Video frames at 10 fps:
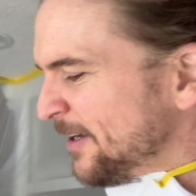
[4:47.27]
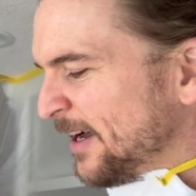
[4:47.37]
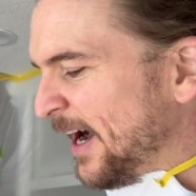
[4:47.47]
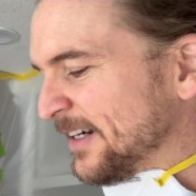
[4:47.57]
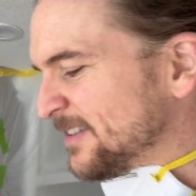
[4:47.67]

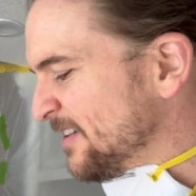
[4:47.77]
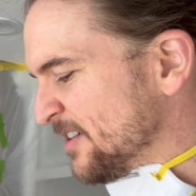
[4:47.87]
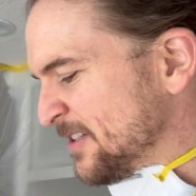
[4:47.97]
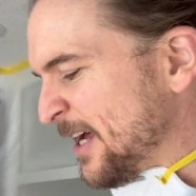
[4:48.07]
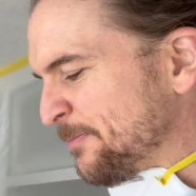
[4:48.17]
honestly, there's
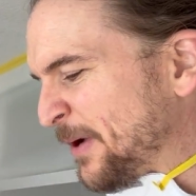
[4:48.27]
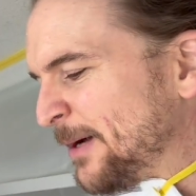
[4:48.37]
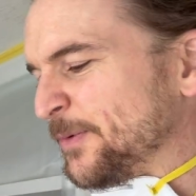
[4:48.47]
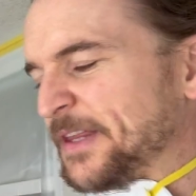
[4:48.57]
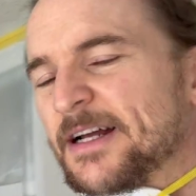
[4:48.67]
not a problem
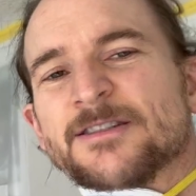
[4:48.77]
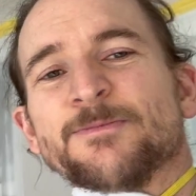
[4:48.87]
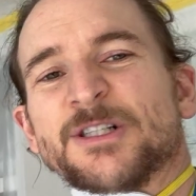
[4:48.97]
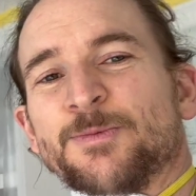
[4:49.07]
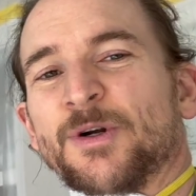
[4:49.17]
with that. It's a
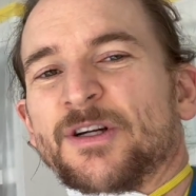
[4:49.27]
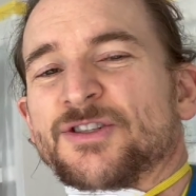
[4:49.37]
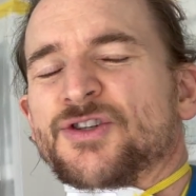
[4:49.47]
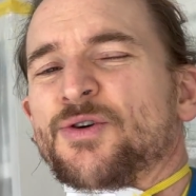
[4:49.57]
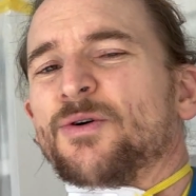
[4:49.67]
much more
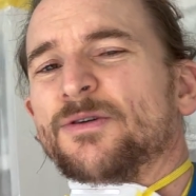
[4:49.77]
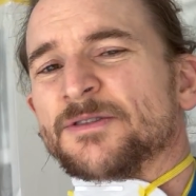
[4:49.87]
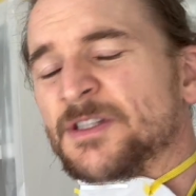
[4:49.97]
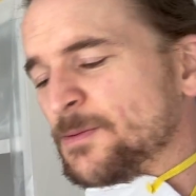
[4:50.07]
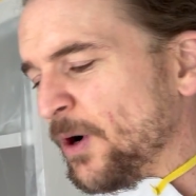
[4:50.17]
controlled,
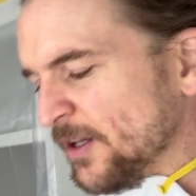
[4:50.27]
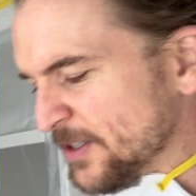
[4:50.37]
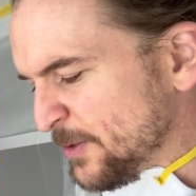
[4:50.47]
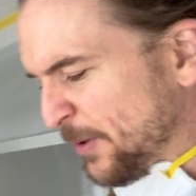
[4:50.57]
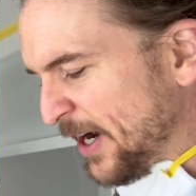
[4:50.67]
smaller
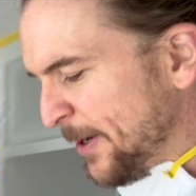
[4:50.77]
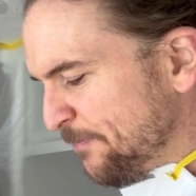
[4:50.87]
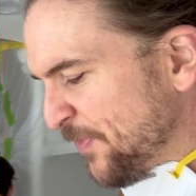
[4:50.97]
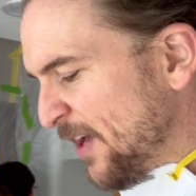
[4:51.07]
spray.